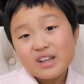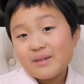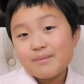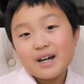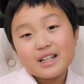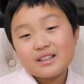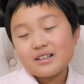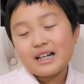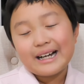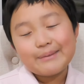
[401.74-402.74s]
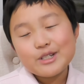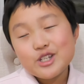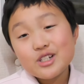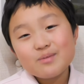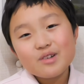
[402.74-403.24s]
but um, you
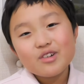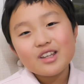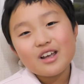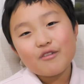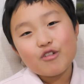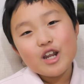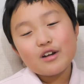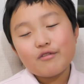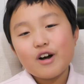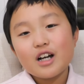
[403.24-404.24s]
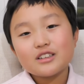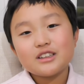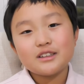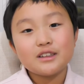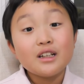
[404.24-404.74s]
shouldn't be really afraid of
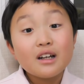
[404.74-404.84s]
foxes.